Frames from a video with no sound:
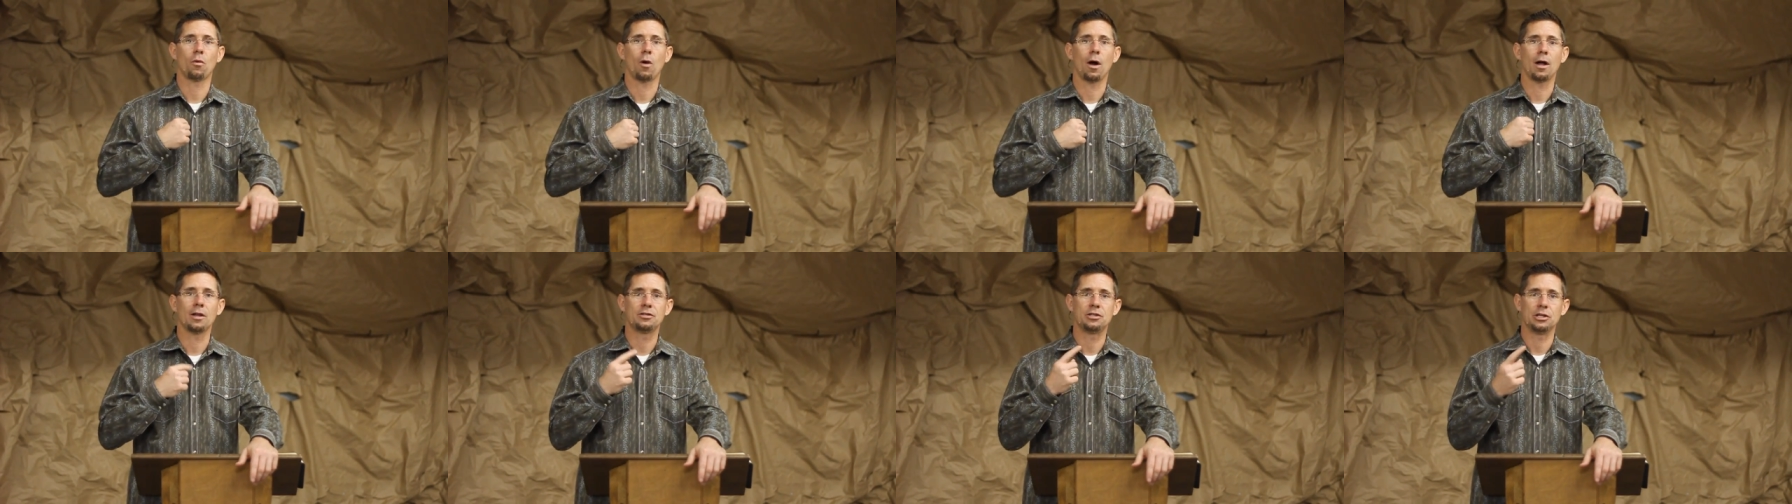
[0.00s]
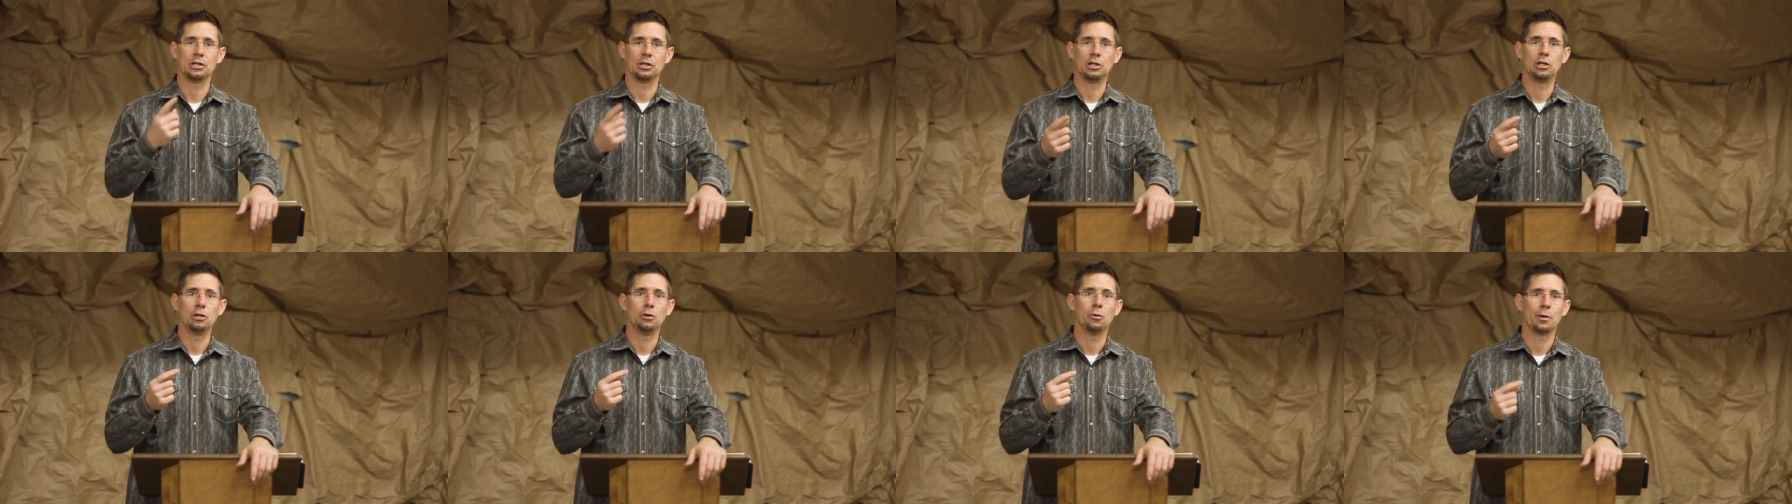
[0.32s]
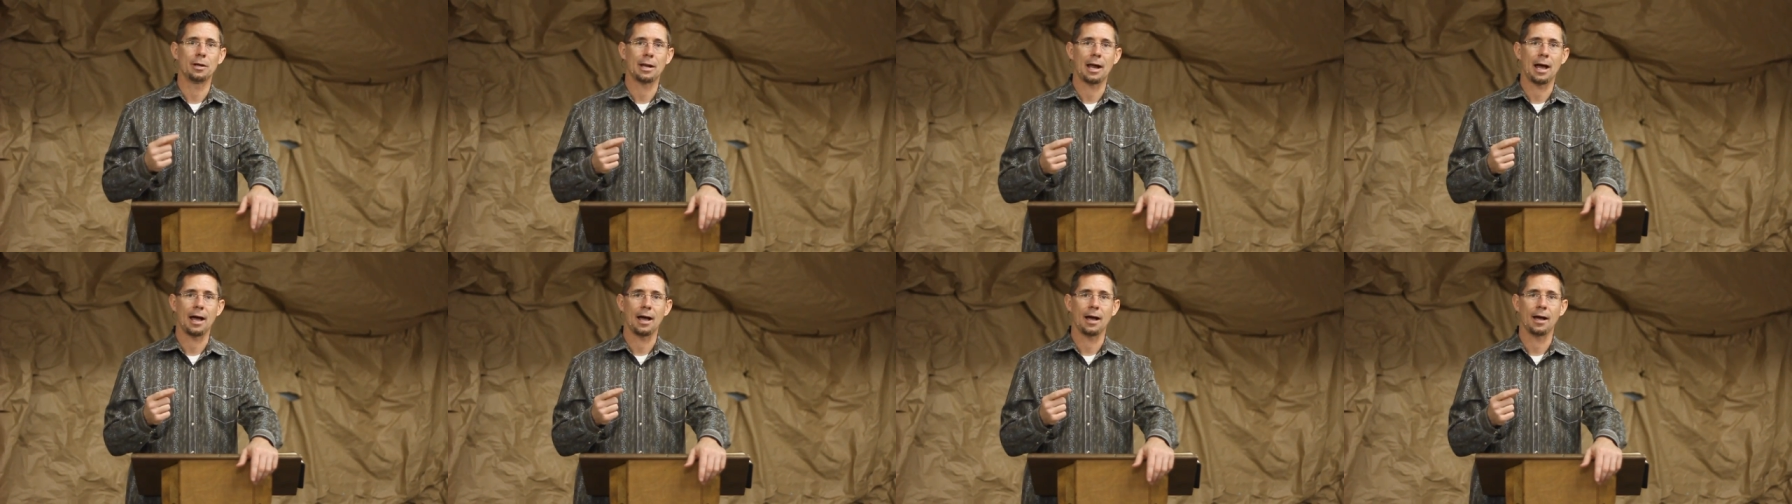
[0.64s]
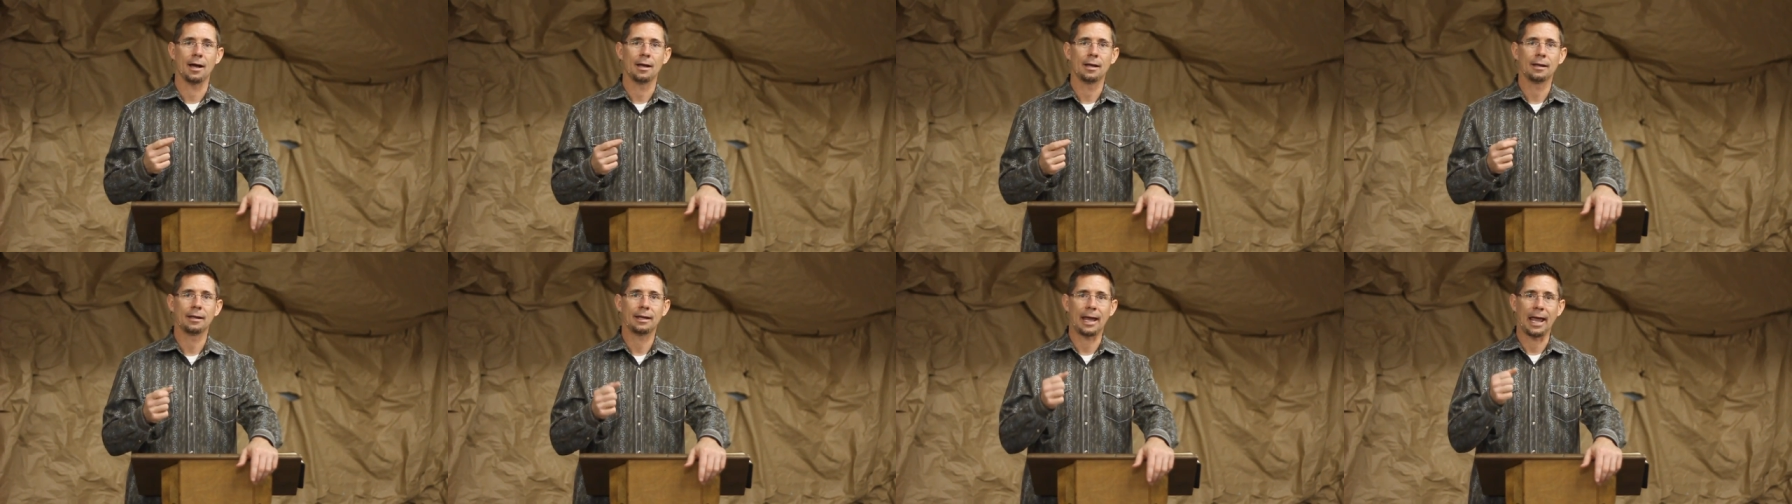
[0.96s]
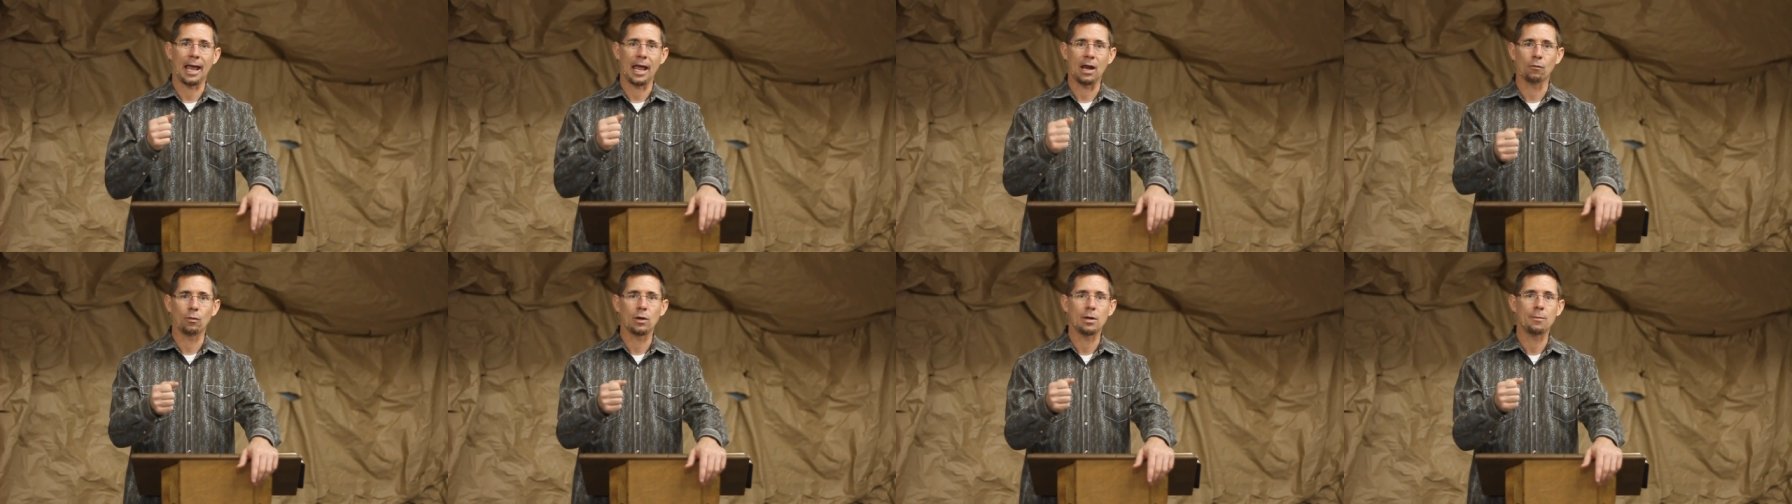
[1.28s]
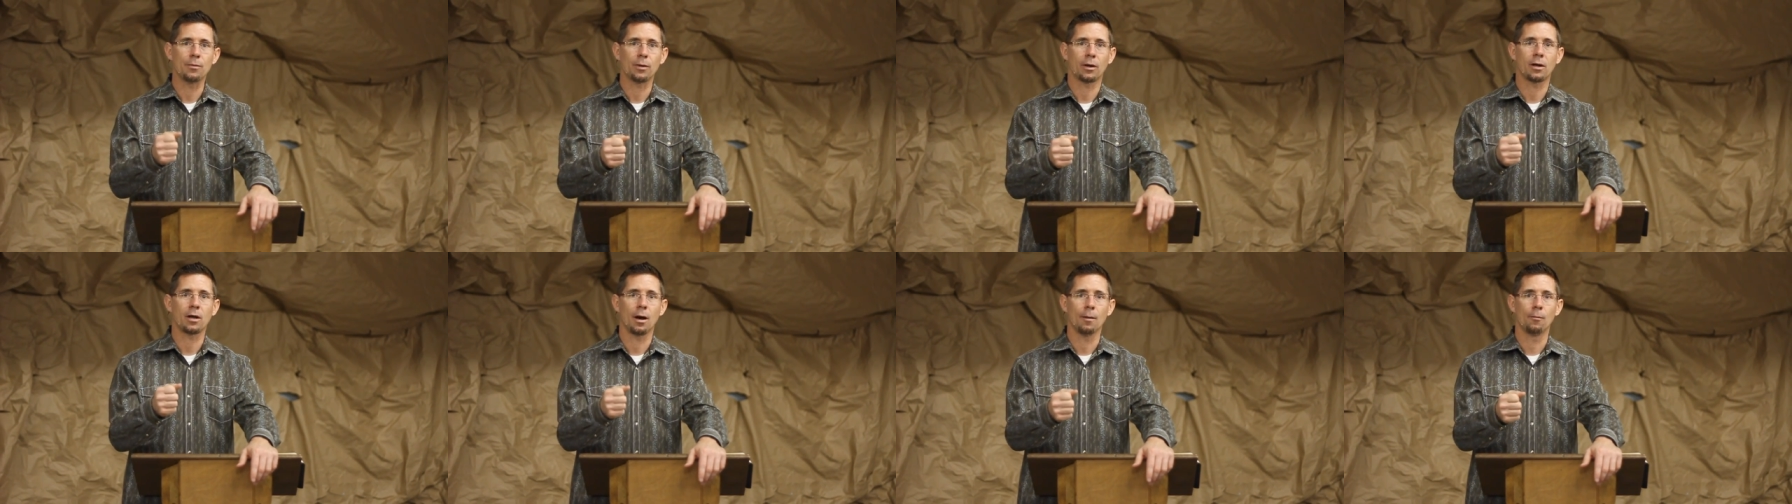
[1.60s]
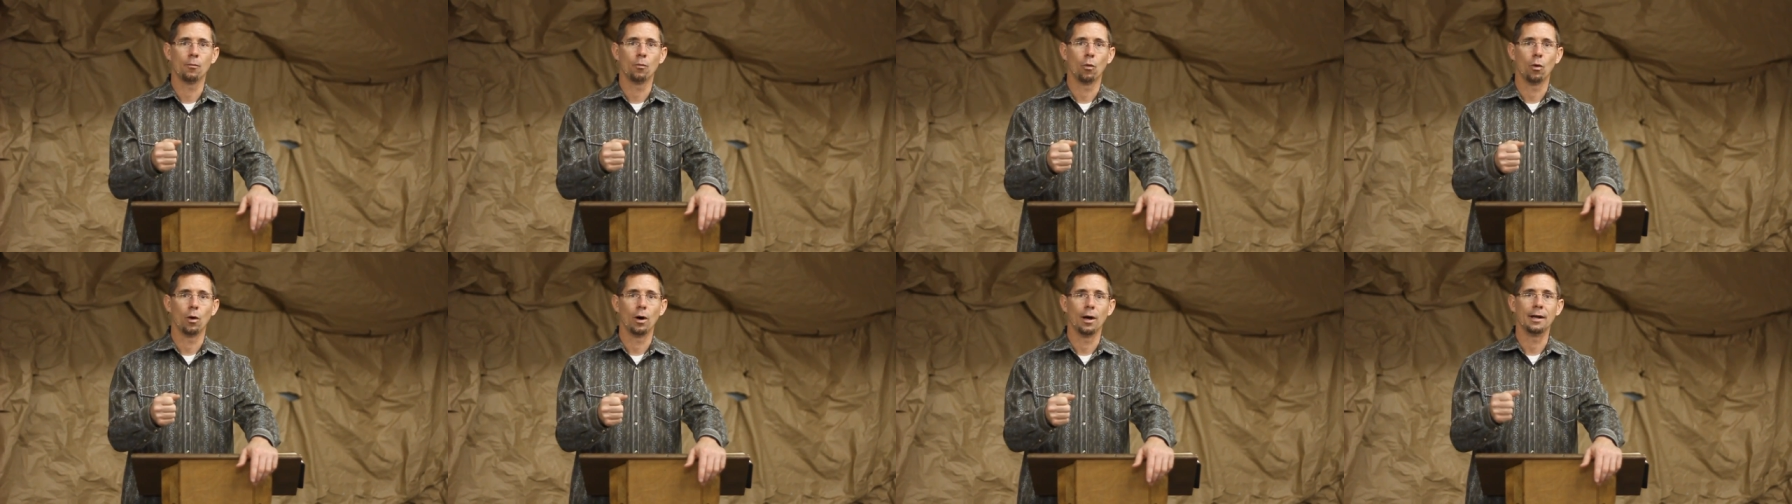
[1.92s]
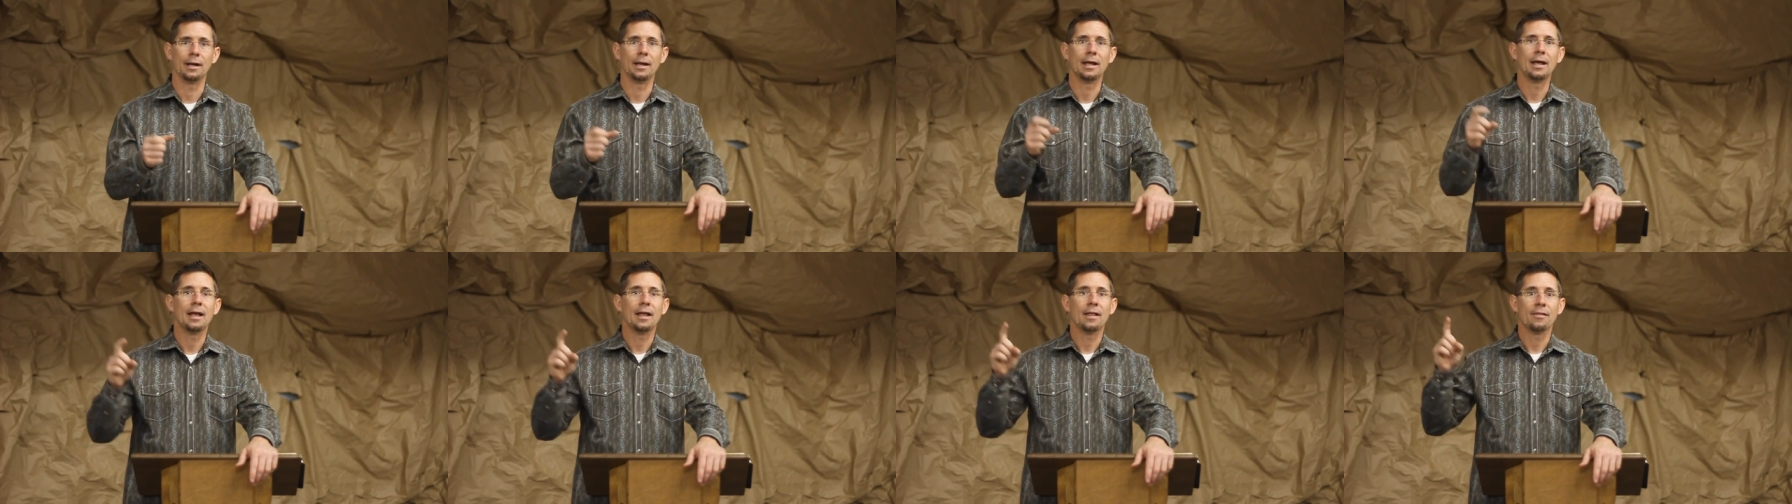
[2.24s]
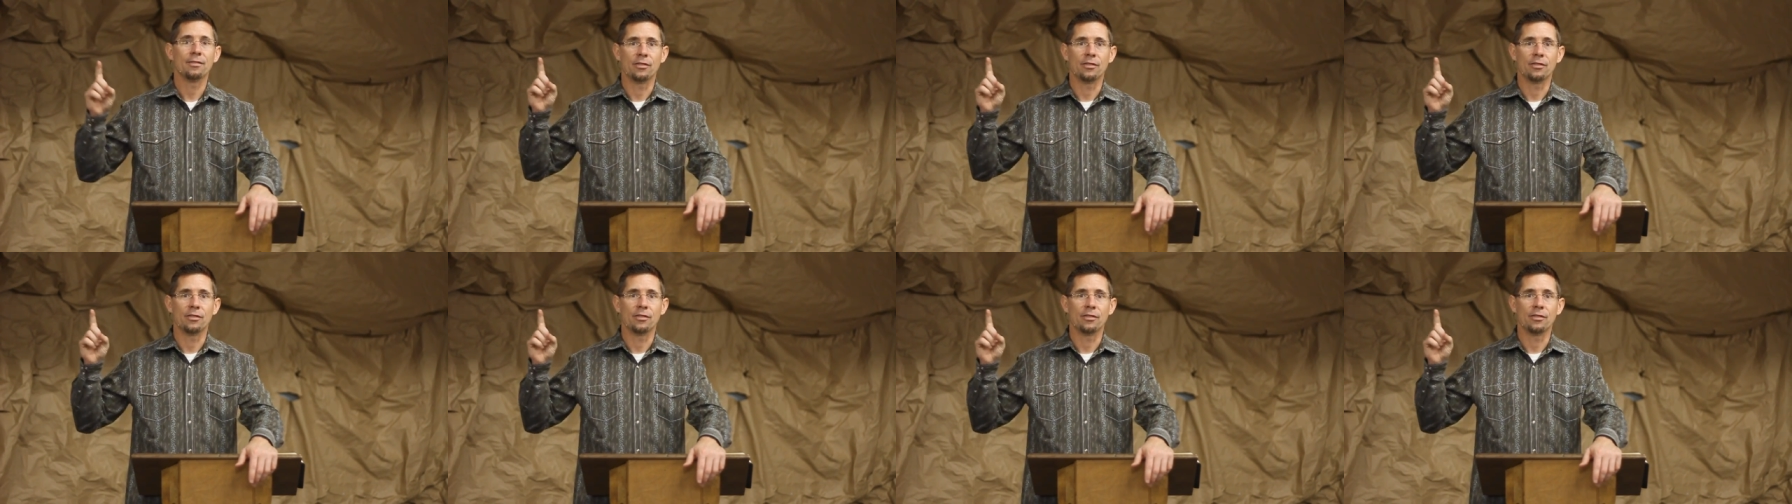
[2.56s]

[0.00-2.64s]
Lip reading: watching you and I. Can we become one?